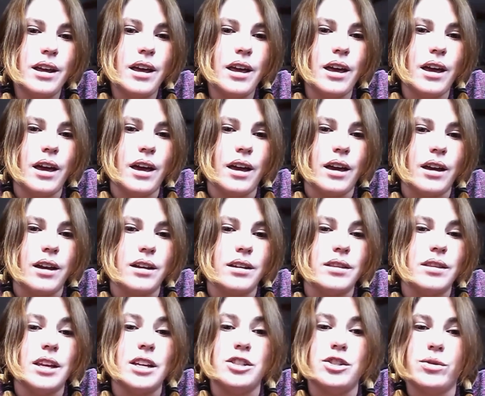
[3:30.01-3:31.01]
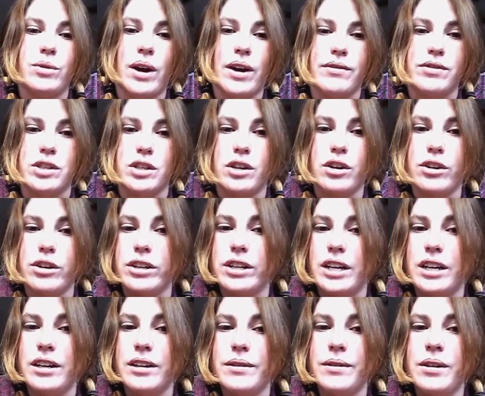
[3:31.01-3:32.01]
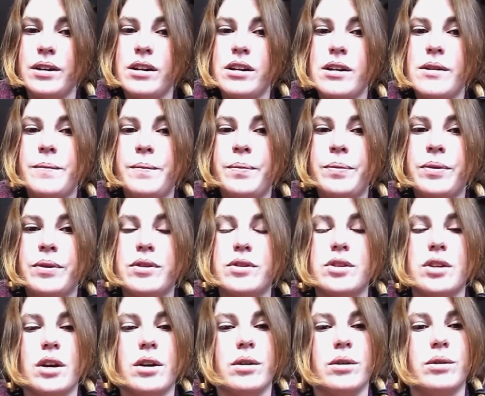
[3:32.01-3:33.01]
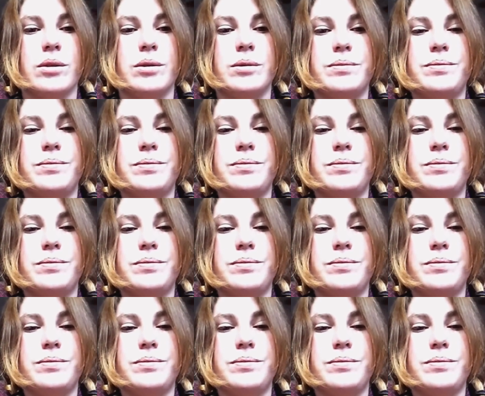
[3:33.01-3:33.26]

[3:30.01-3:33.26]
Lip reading: And they do have security, so